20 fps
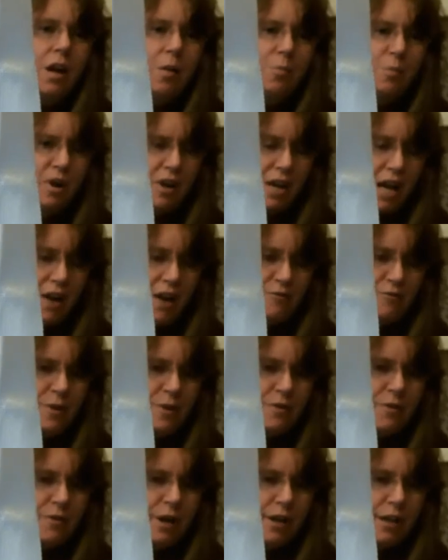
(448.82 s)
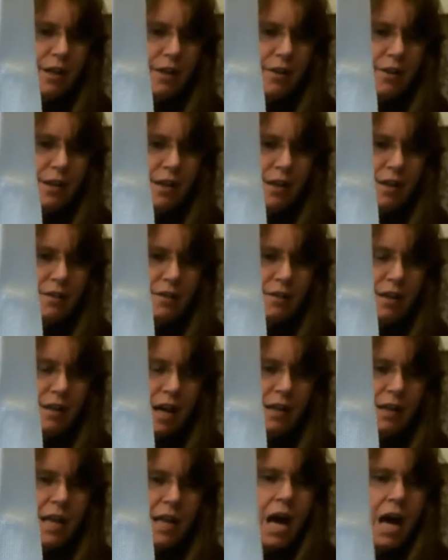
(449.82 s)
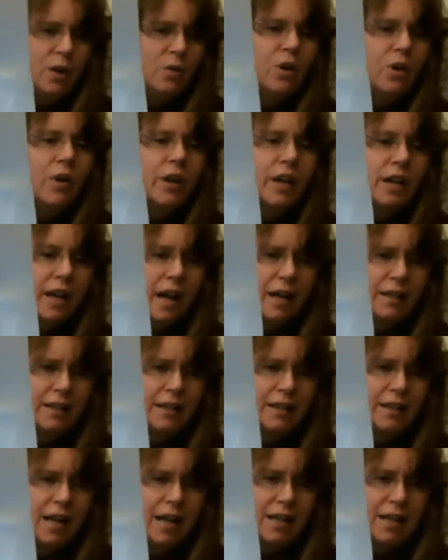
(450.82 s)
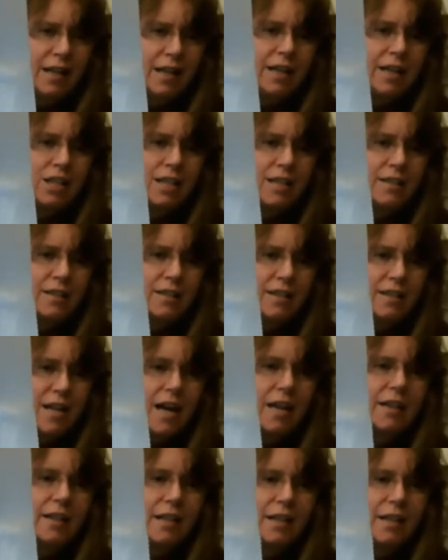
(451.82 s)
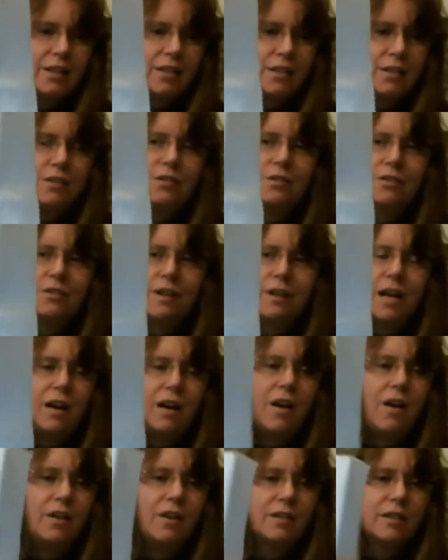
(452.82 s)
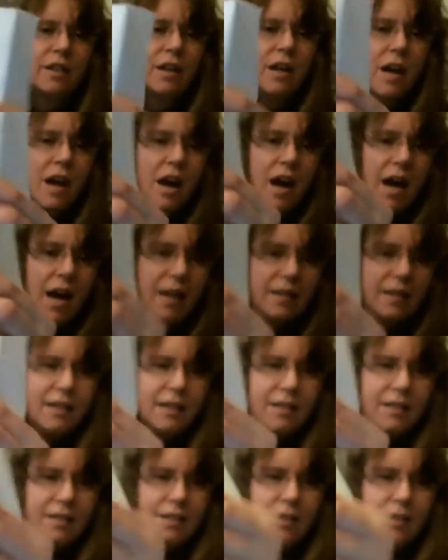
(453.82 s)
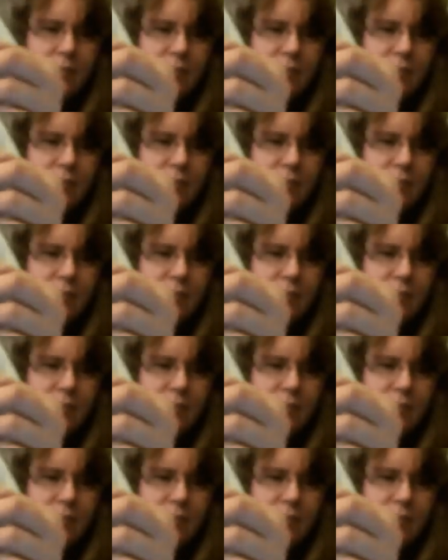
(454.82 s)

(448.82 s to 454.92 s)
But I have been working on it, and now looking at it I can actually see that I did do quite a lot. I did